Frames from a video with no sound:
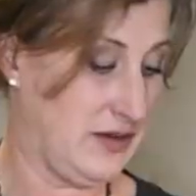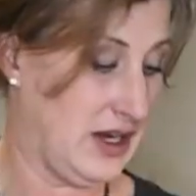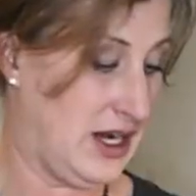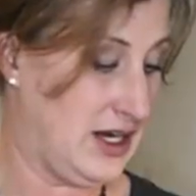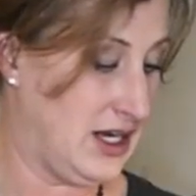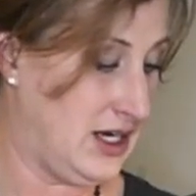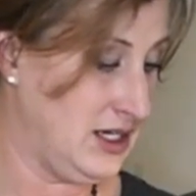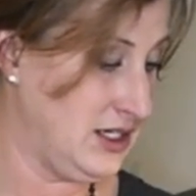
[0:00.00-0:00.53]
I've
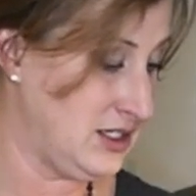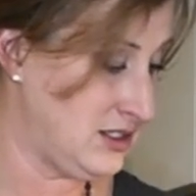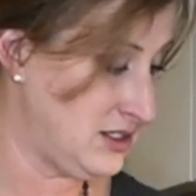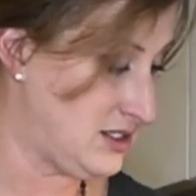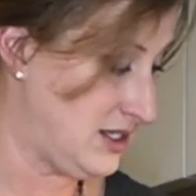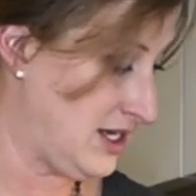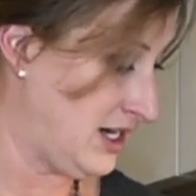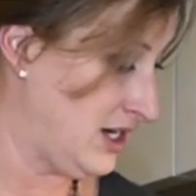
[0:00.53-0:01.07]
got
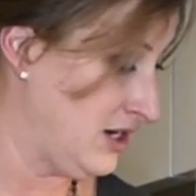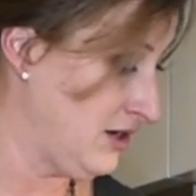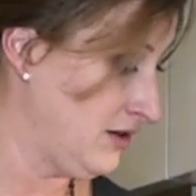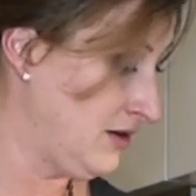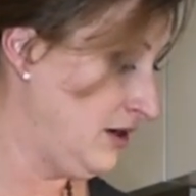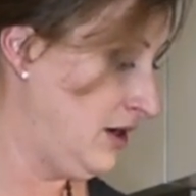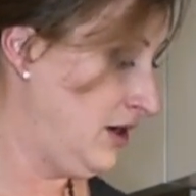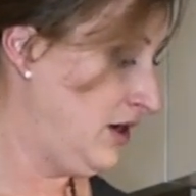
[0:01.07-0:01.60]
onions there.
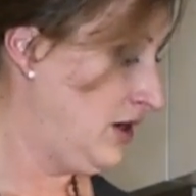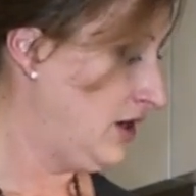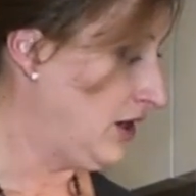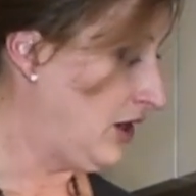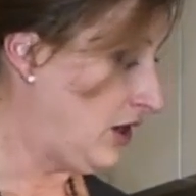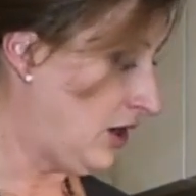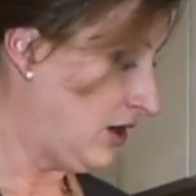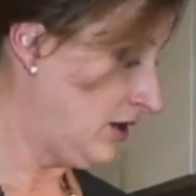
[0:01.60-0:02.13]

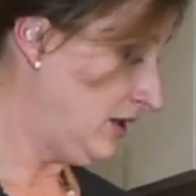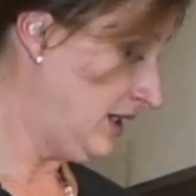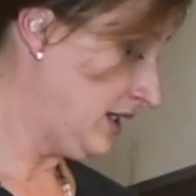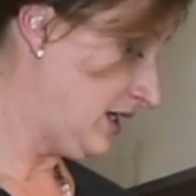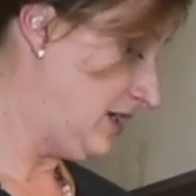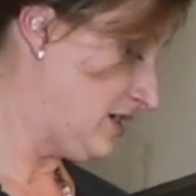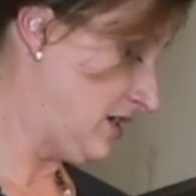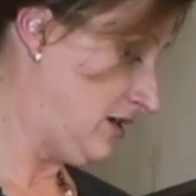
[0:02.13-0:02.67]

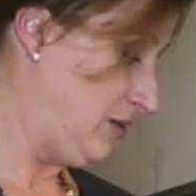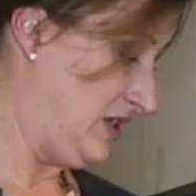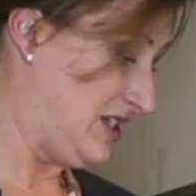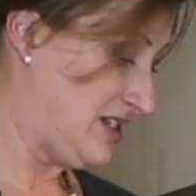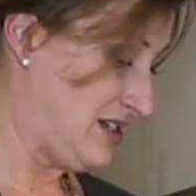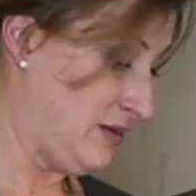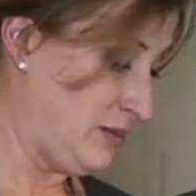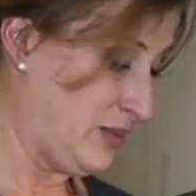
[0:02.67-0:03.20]
Garlic is going to be
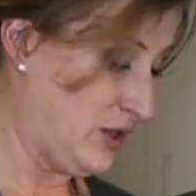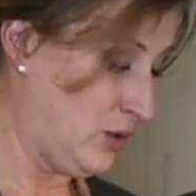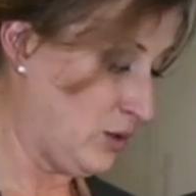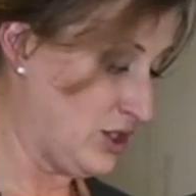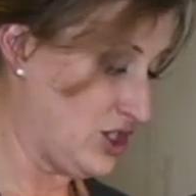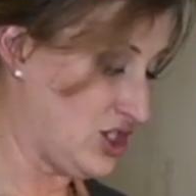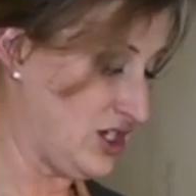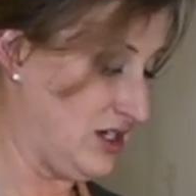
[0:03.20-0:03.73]
simple.
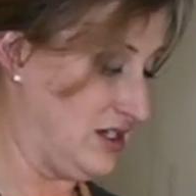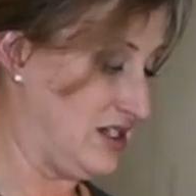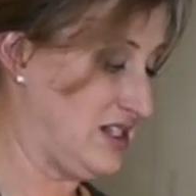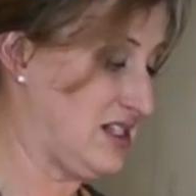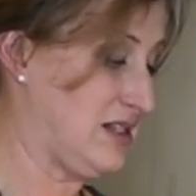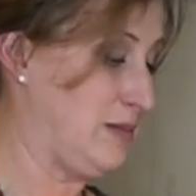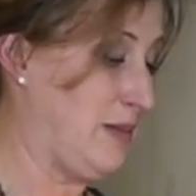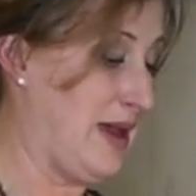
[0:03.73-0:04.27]
We're just going to
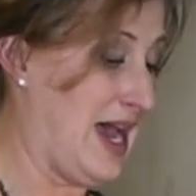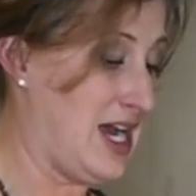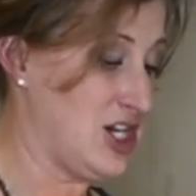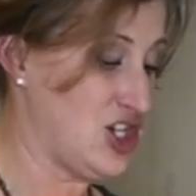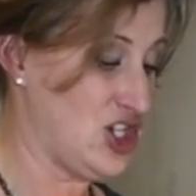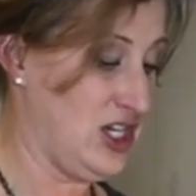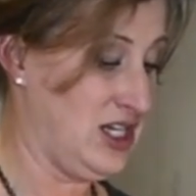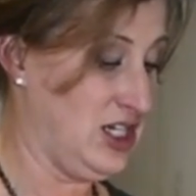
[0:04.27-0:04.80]

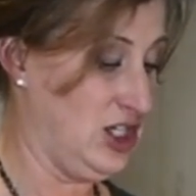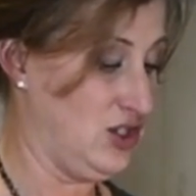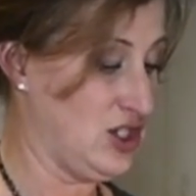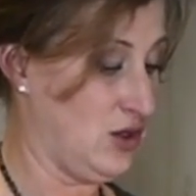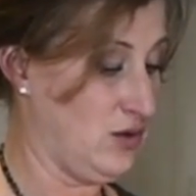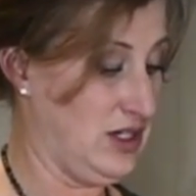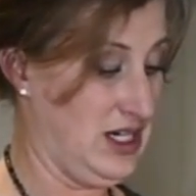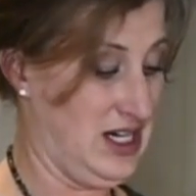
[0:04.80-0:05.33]
smash it. You
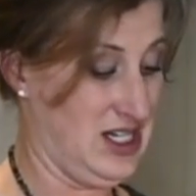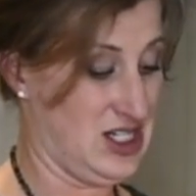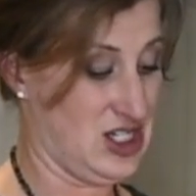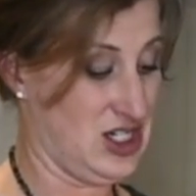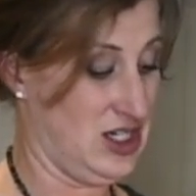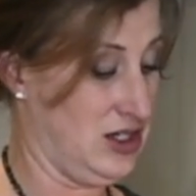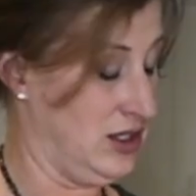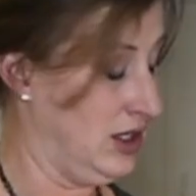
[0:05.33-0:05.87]
don't need
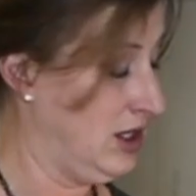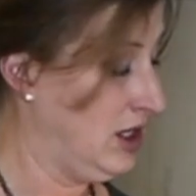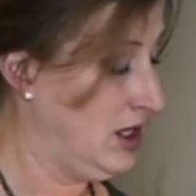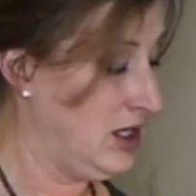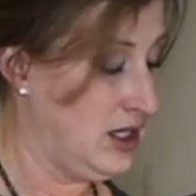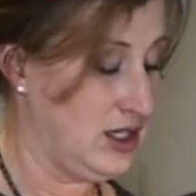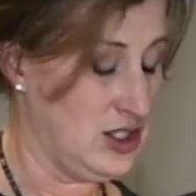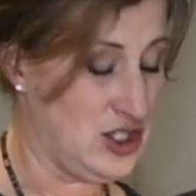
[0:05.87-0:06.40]
to
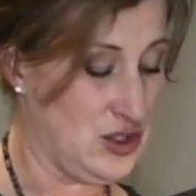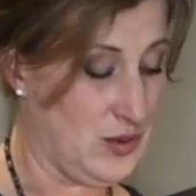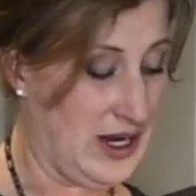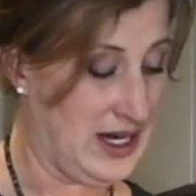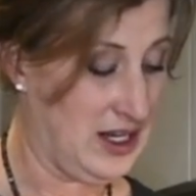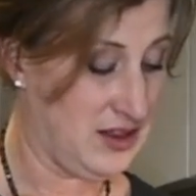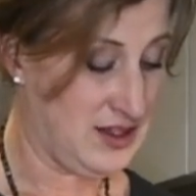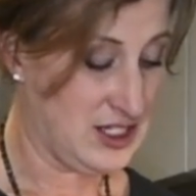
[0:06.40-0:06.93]
do
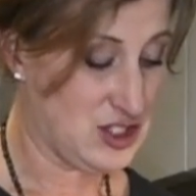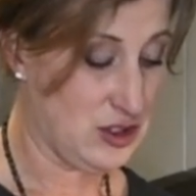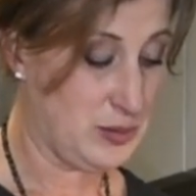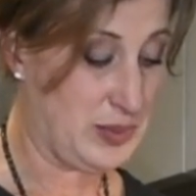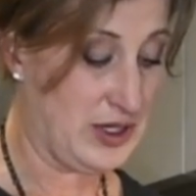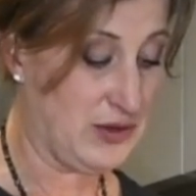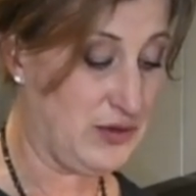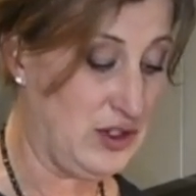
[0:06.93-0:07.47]
anything to
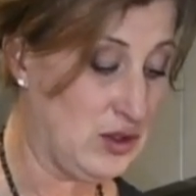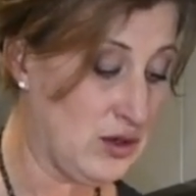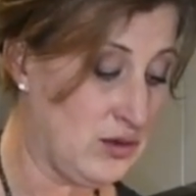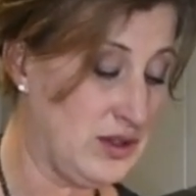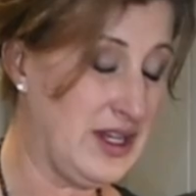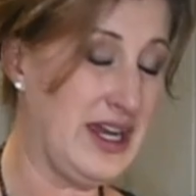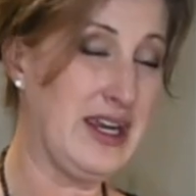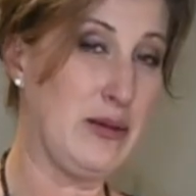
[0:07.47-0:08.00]
it, but if you
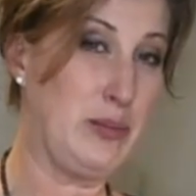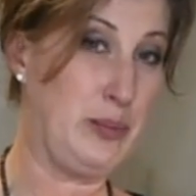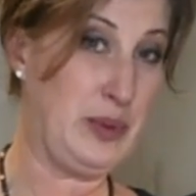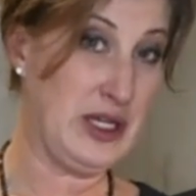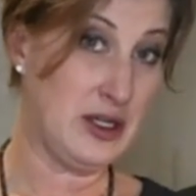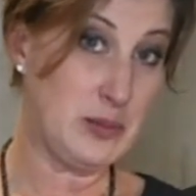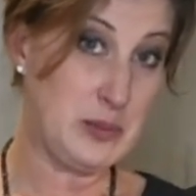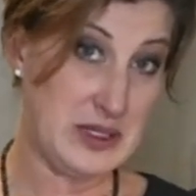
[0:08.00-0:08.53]
don't like
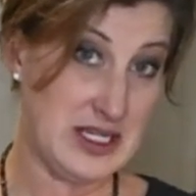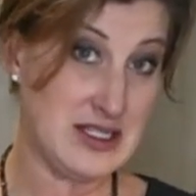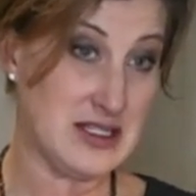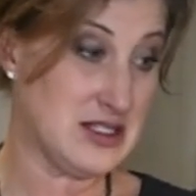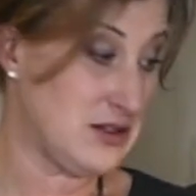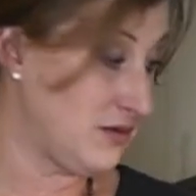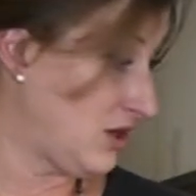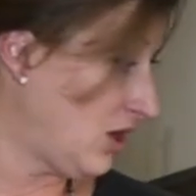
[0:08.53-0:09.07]
big
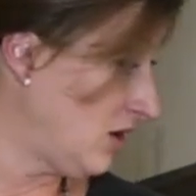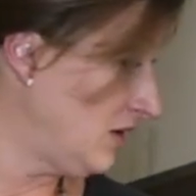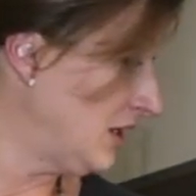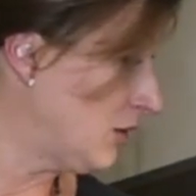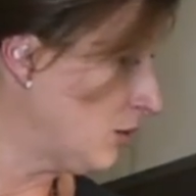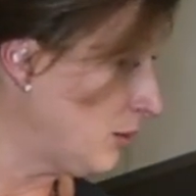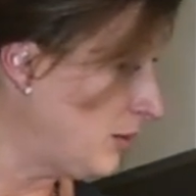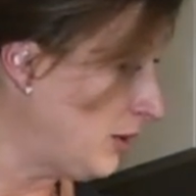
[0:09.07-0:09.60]
pieces of
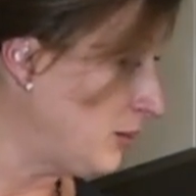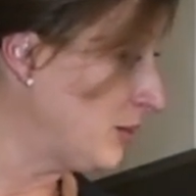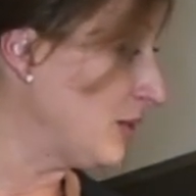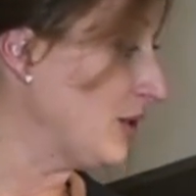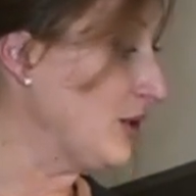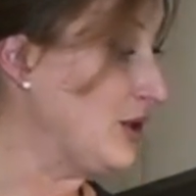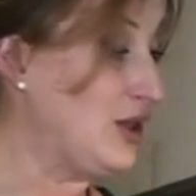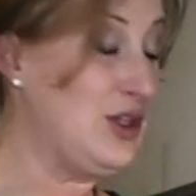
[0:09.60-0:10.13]
garlic,
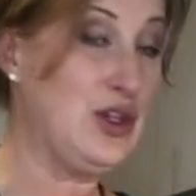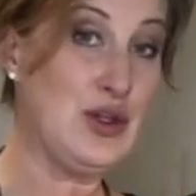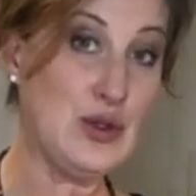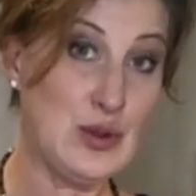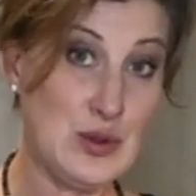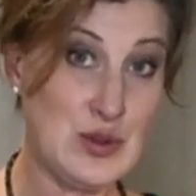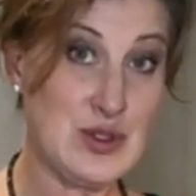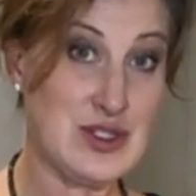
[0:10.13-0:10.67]
remember,
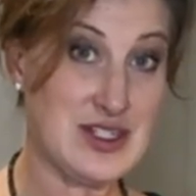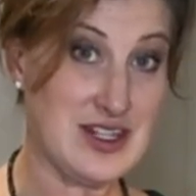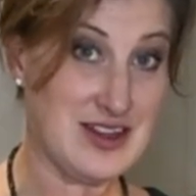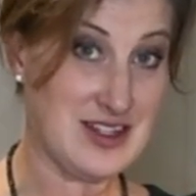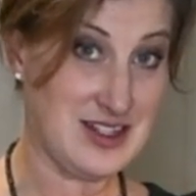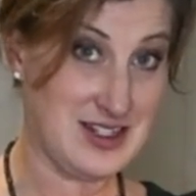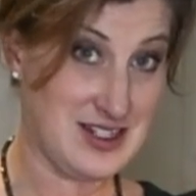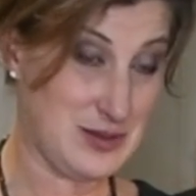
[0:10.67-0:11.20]
use
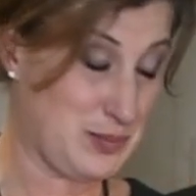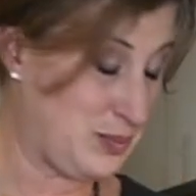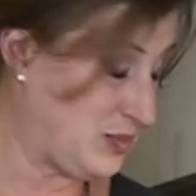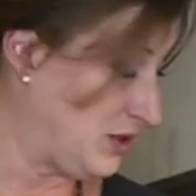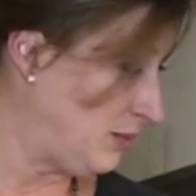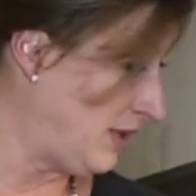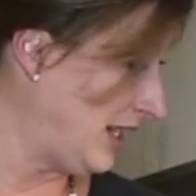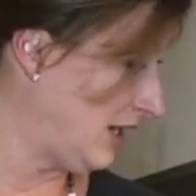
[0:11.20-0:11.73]

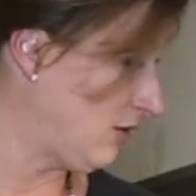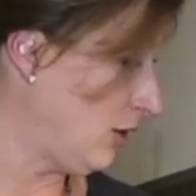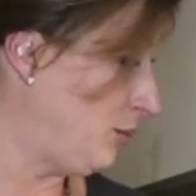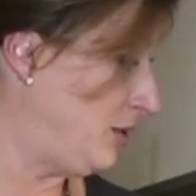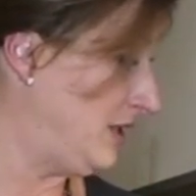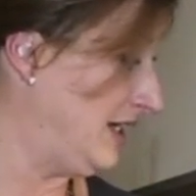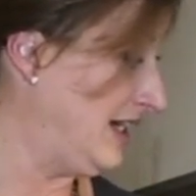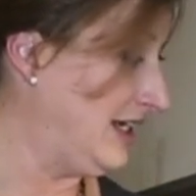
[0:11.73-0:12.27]
the micro
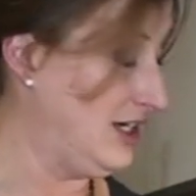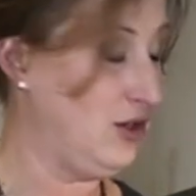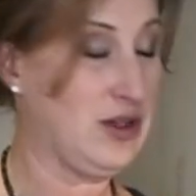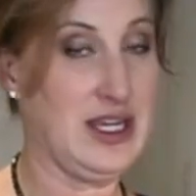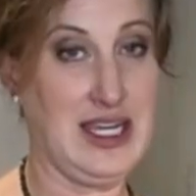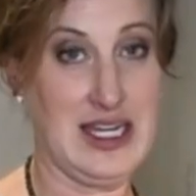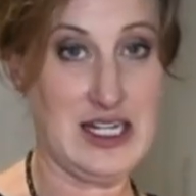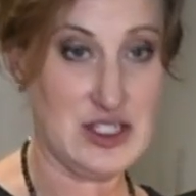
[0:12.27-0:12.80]
plane. You
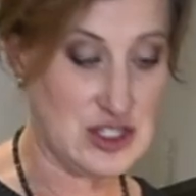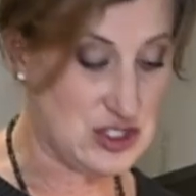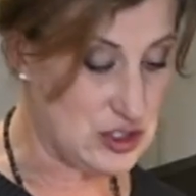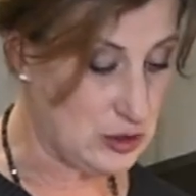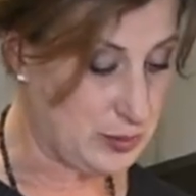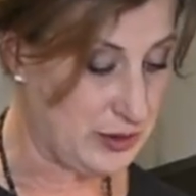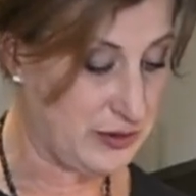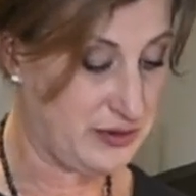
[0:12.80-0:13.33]
can get it
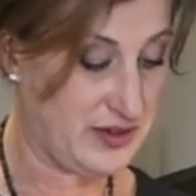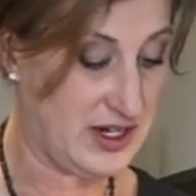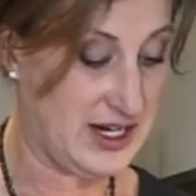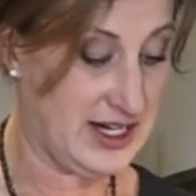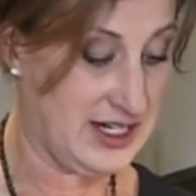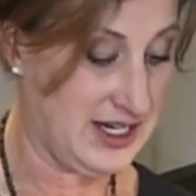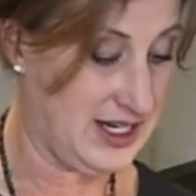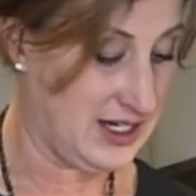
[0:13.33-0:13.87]
super
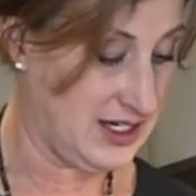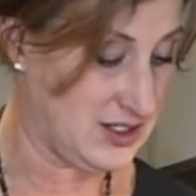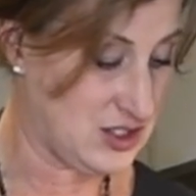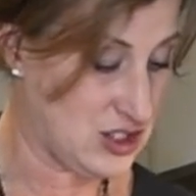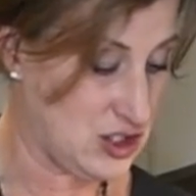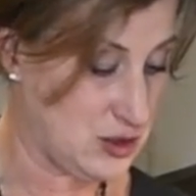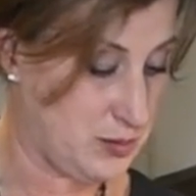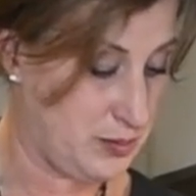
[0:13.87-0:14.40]
fine and it's
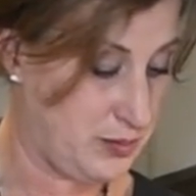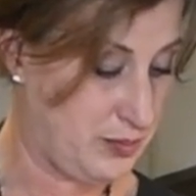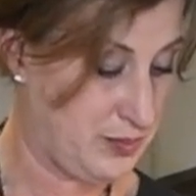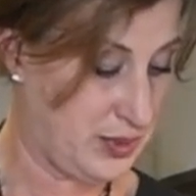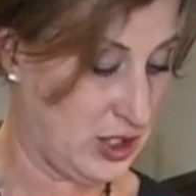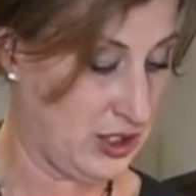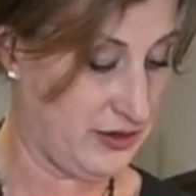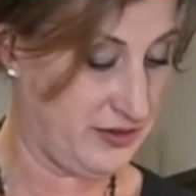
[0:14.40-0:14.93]
just
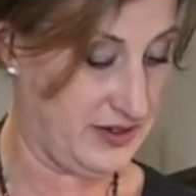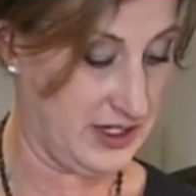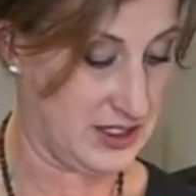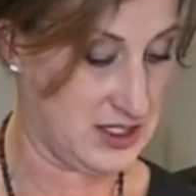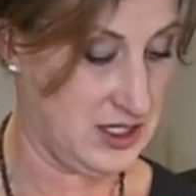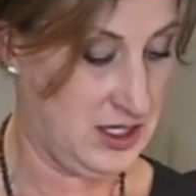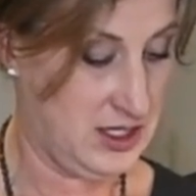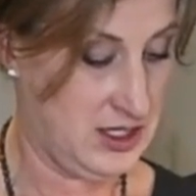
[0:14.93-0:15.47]
perfect.